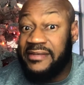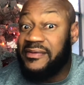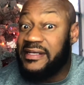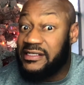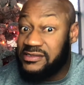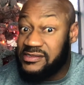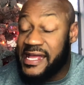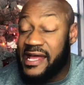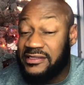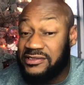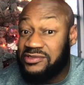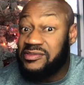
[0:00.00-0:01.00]
we in
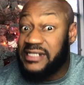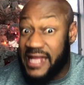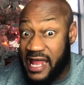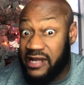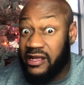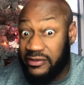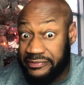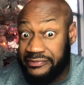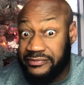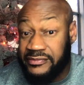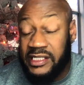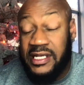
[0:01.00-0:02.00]
2020. I know.
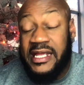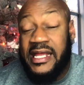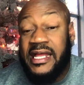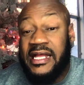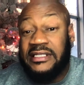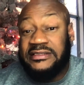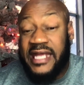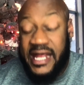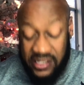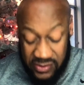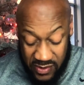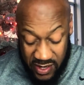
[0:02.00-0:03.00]

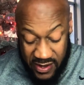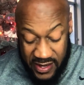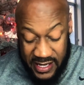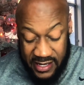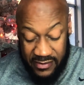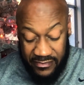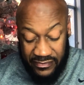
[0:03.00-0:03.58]
Monday, January